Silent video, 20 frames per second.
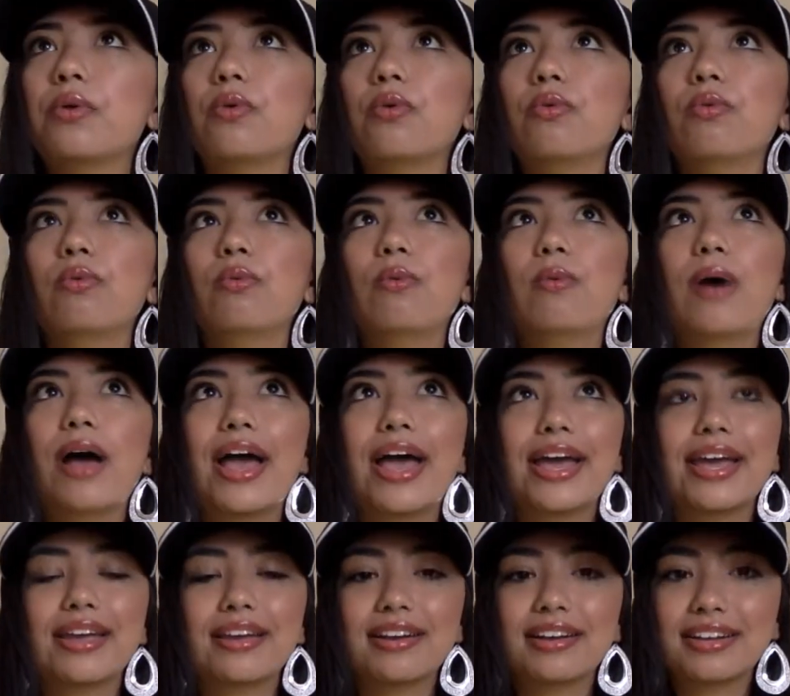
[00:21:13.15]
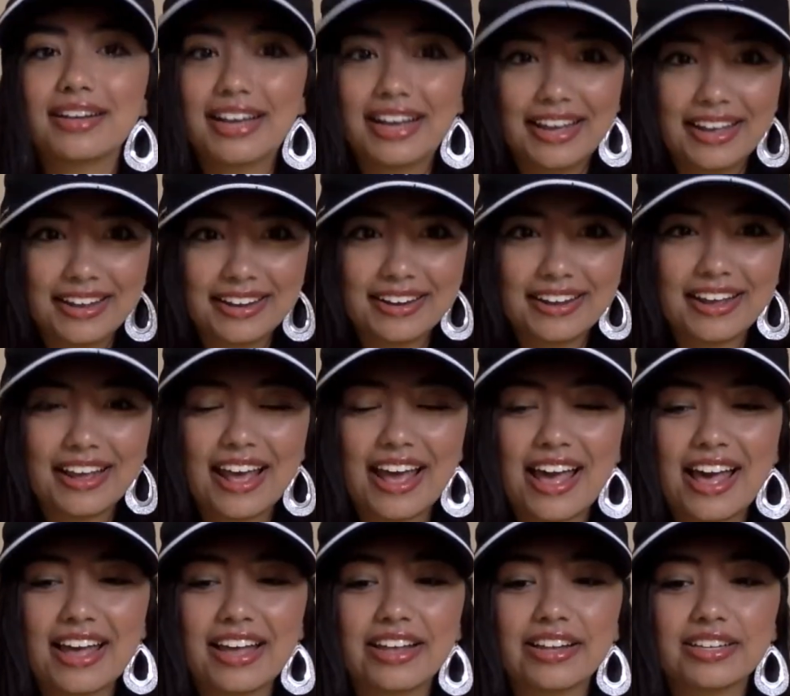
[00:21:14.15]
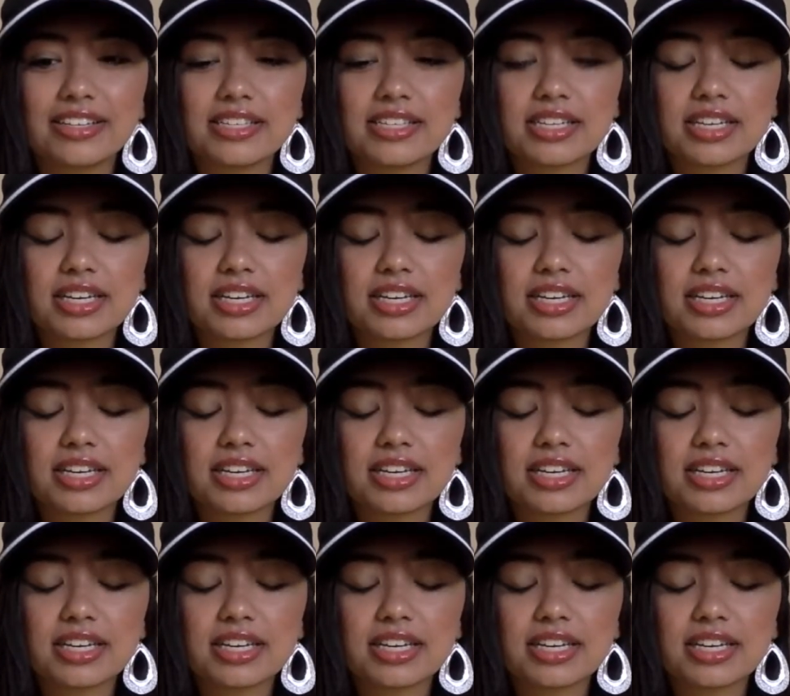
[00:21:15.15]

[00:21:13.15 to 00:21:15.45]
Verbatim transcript: way ahead. And